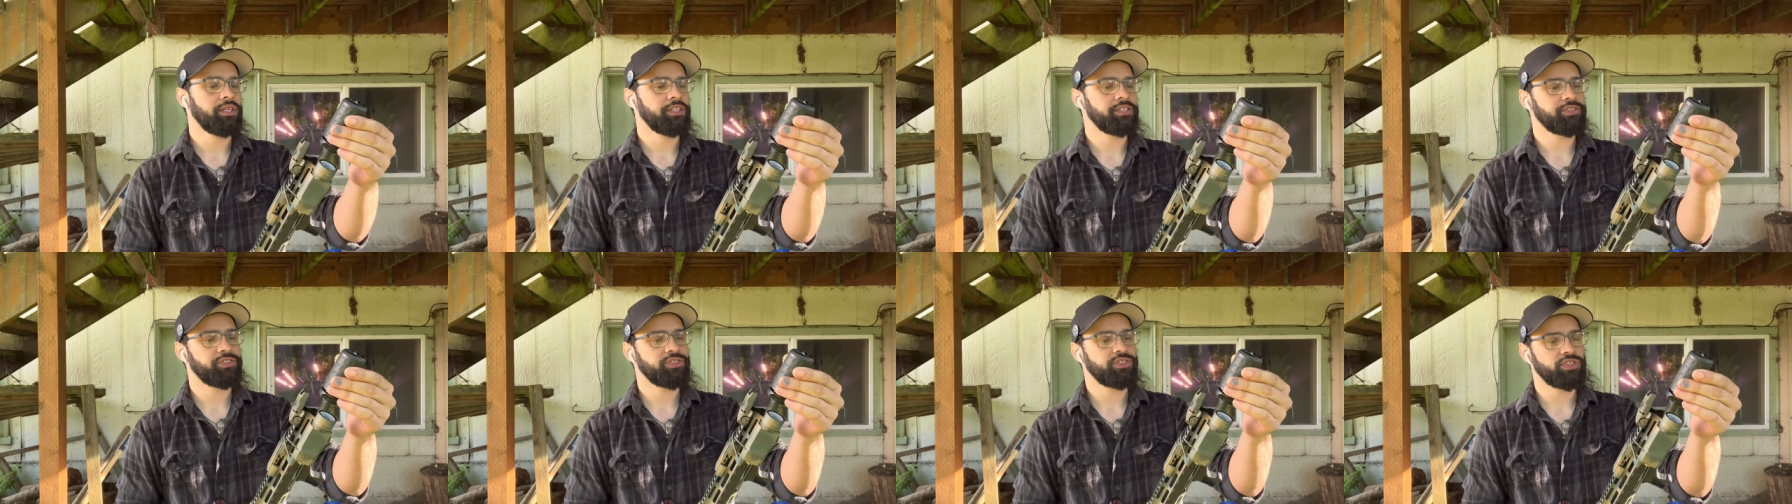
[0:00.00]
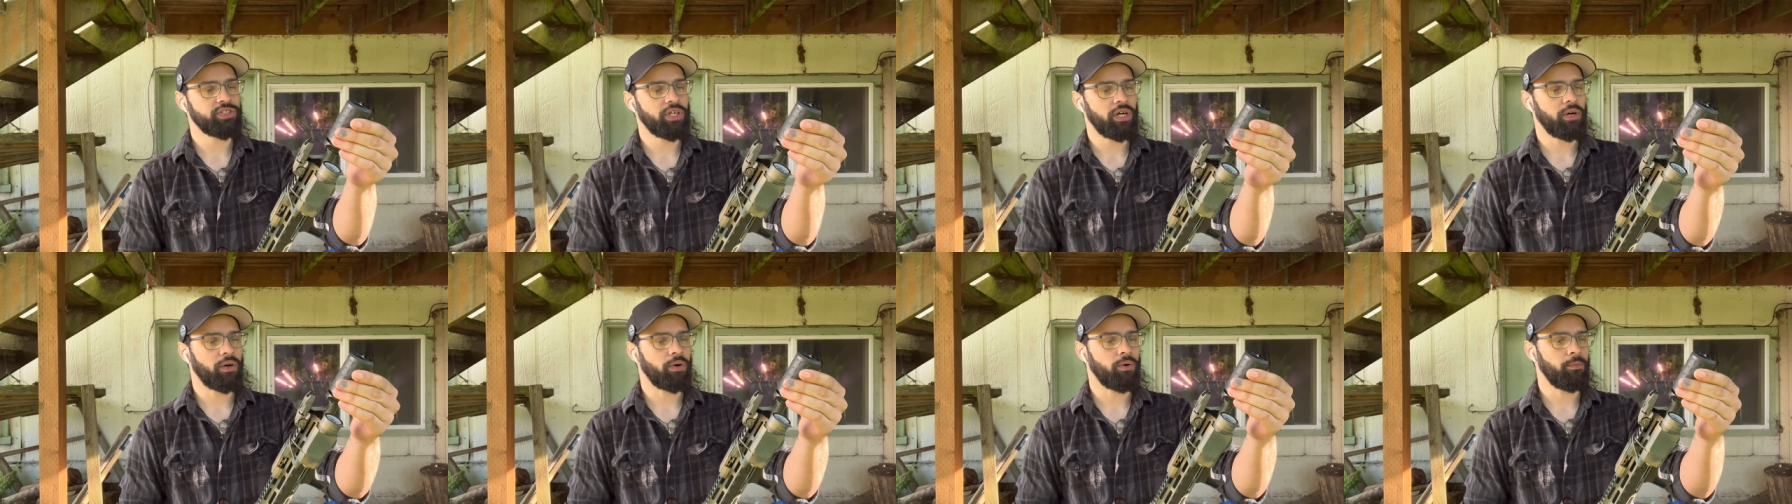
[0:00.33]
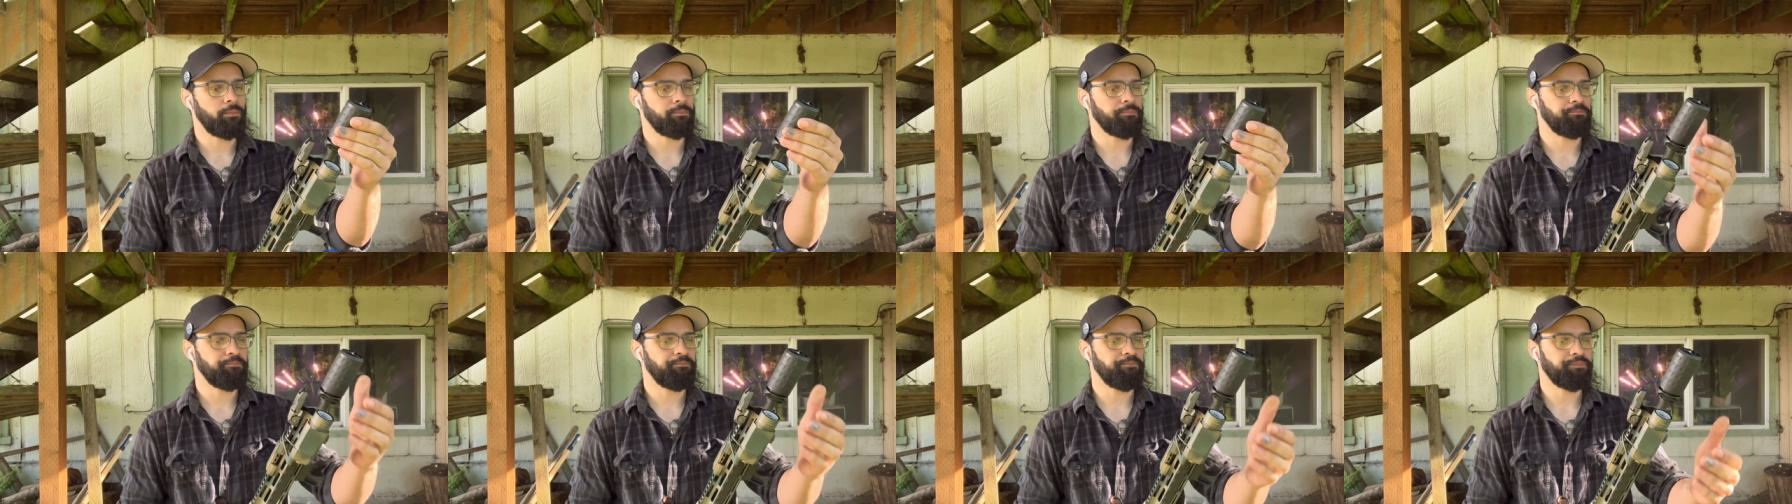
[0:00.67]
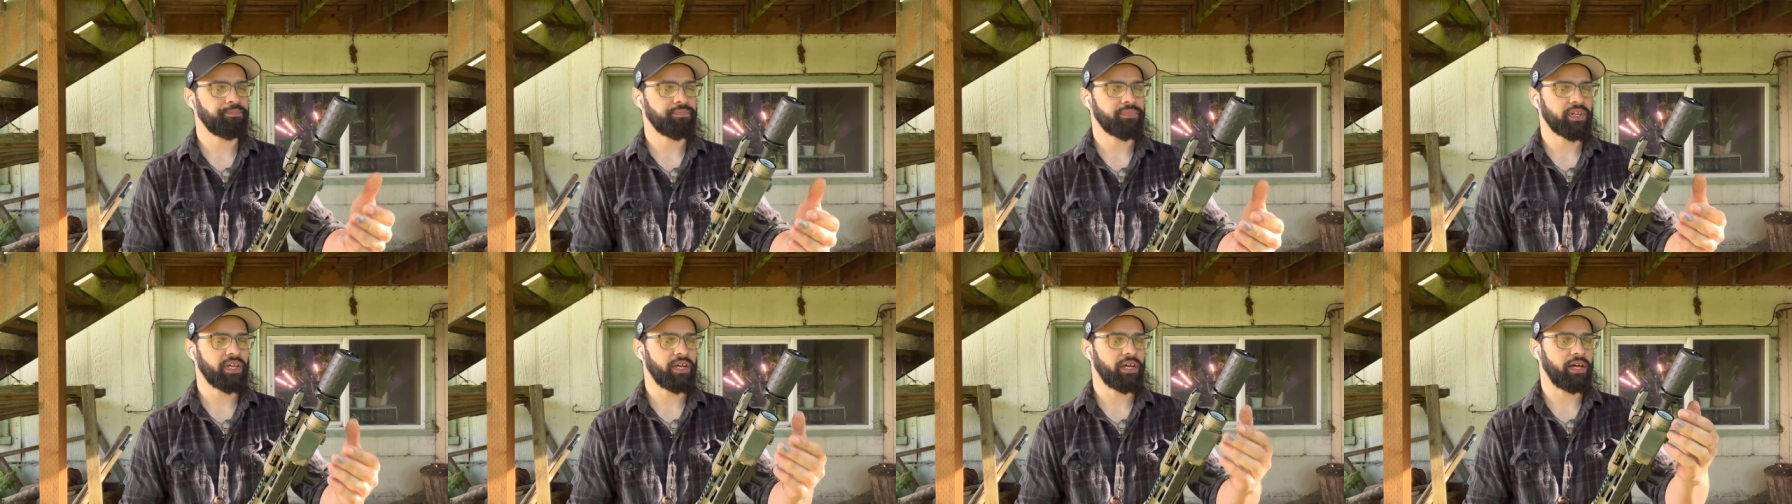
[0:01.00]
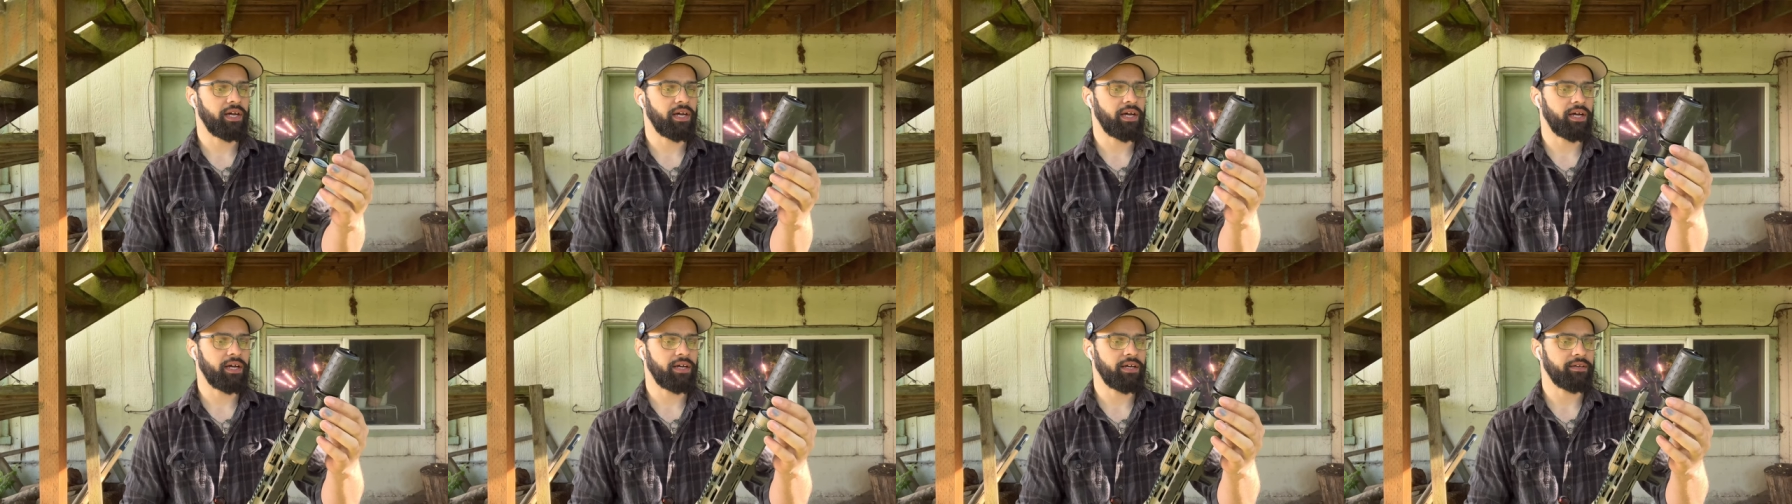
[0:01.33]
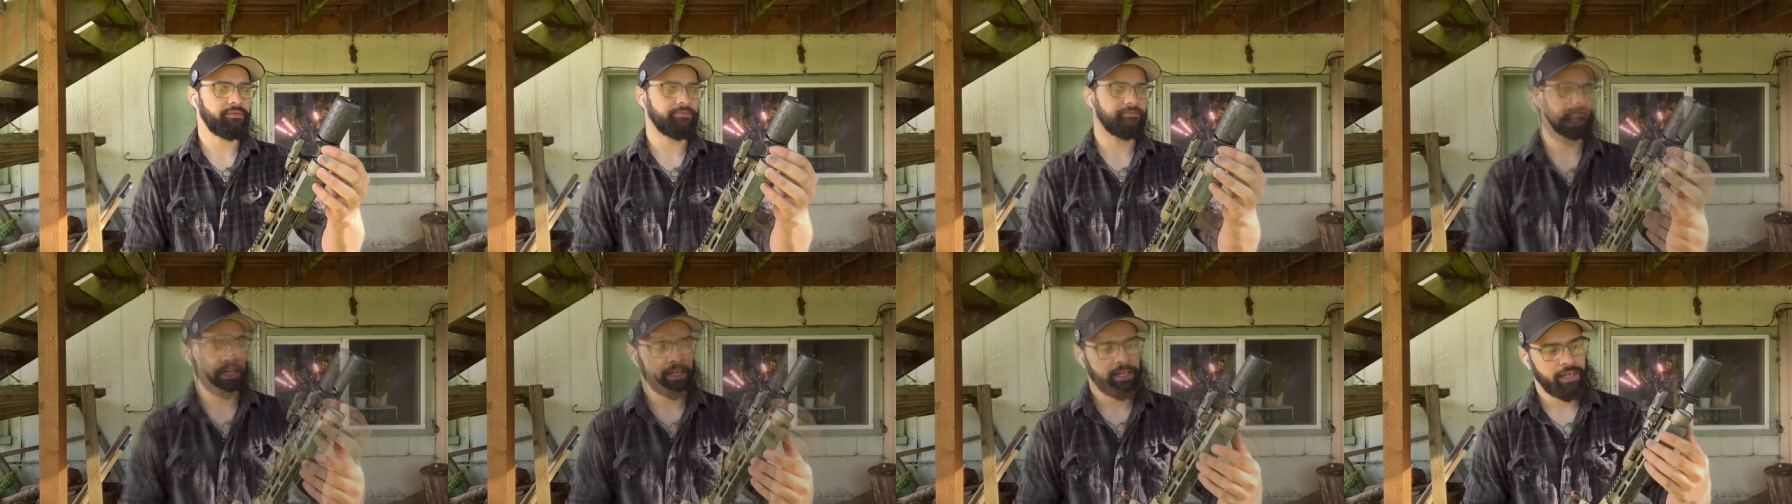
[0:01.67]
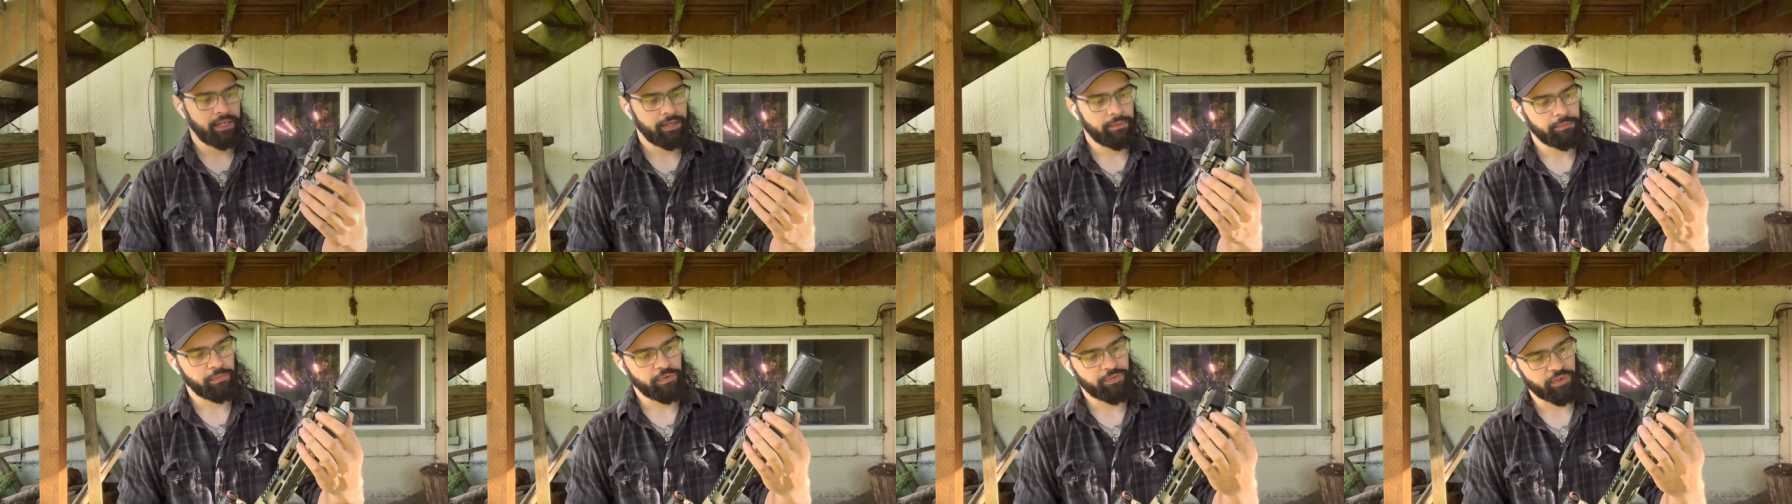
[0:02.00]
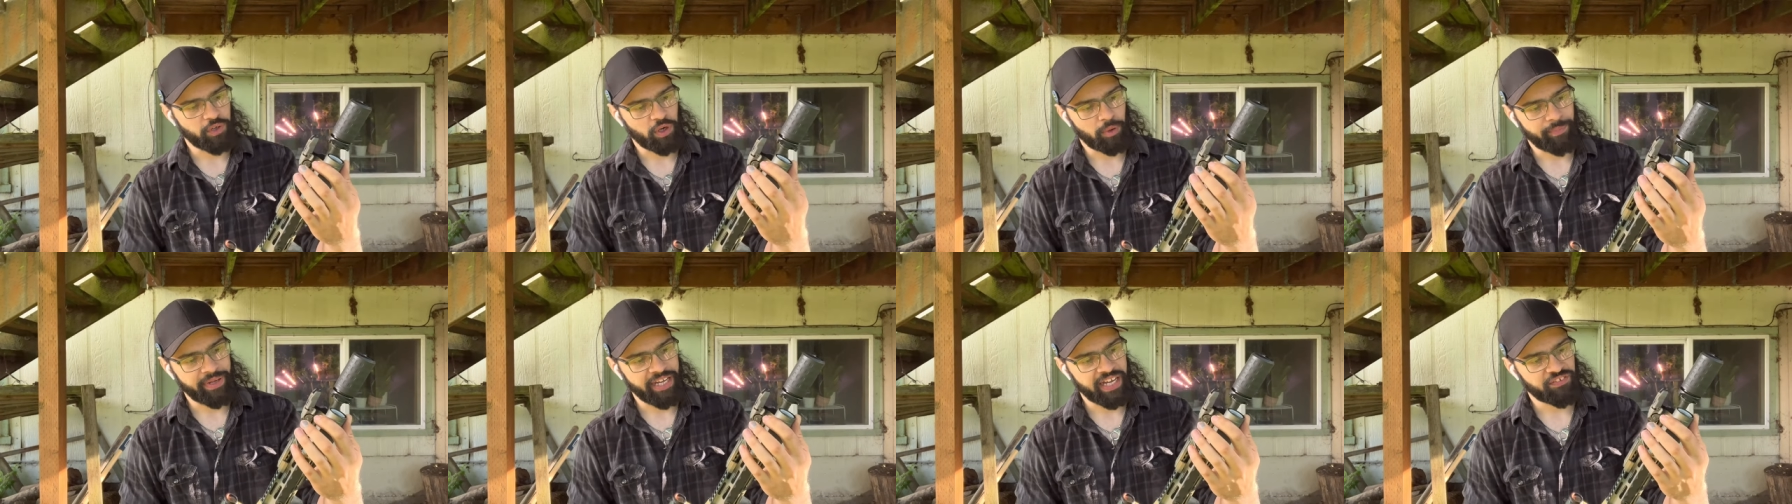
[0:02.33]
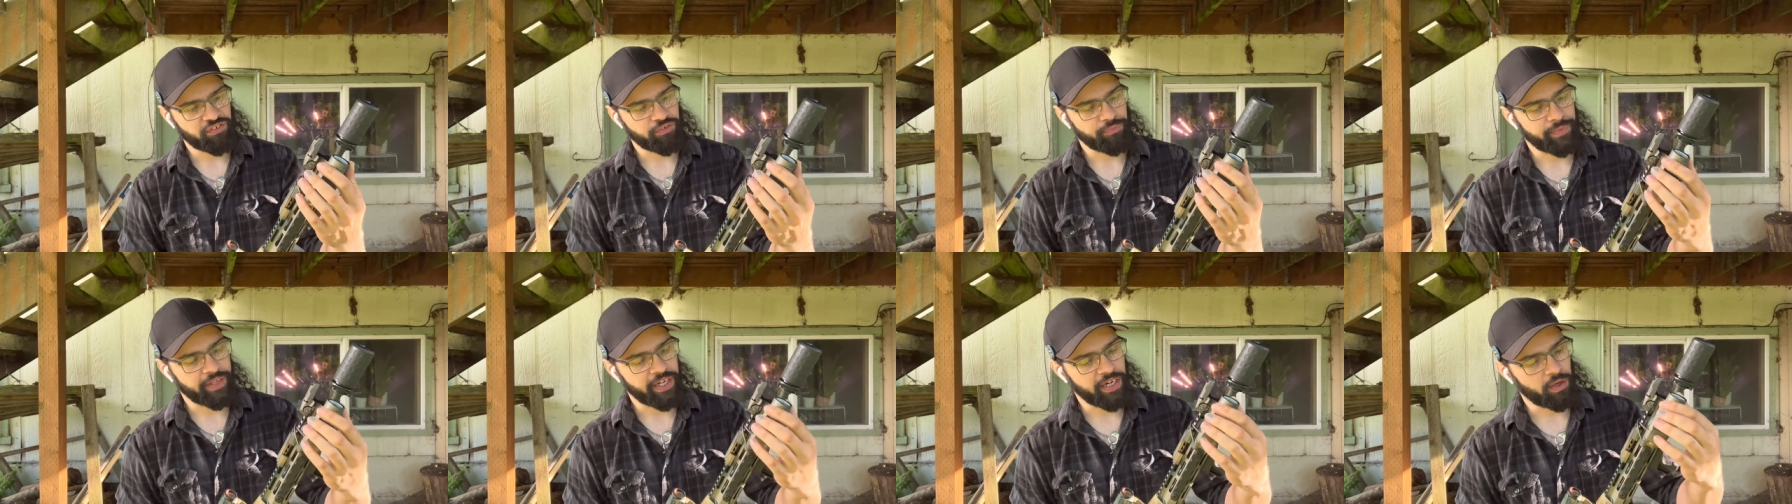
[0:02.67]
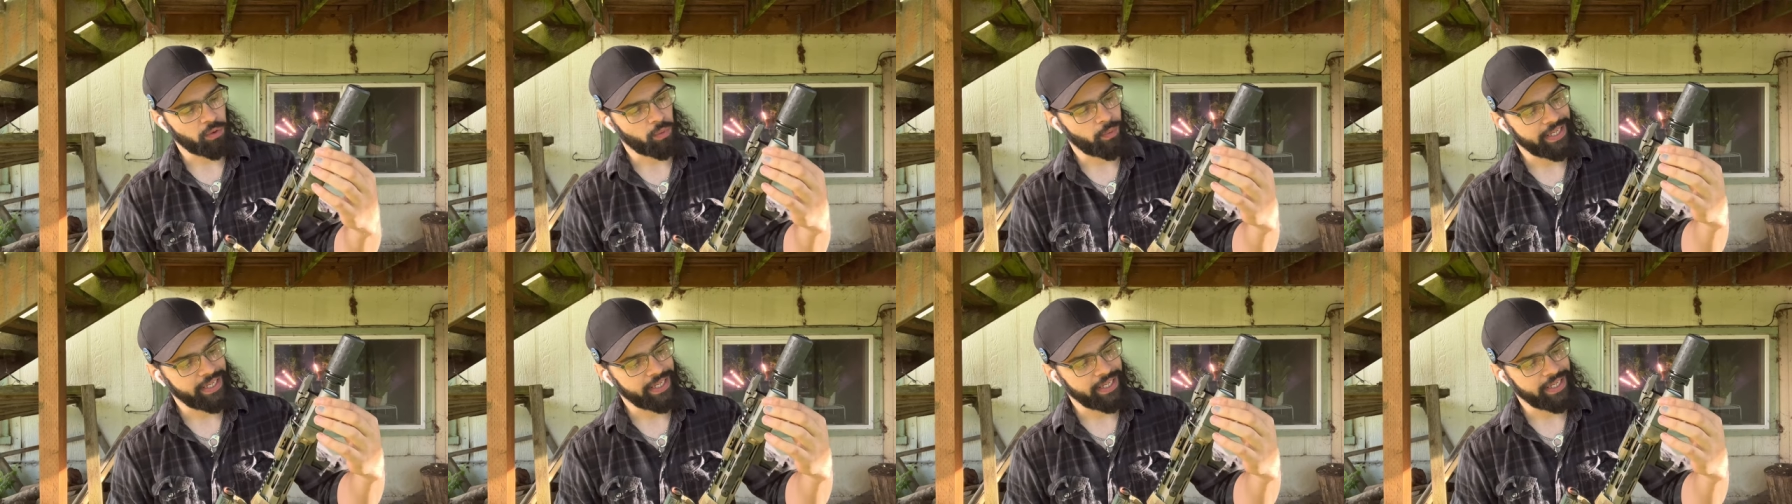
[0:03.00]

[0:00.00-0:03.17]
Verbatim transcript: So uh, moving on back from there,